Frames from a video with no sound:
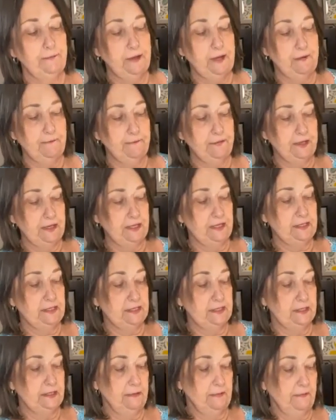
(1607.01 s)
fluff
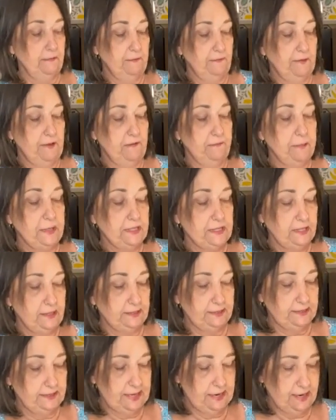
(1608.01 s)
my
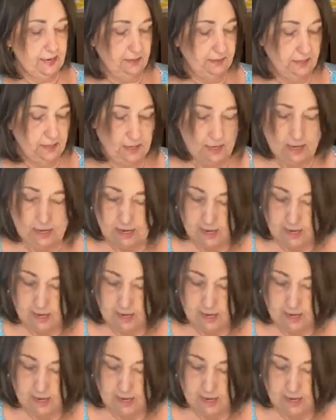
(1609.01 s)
tails down.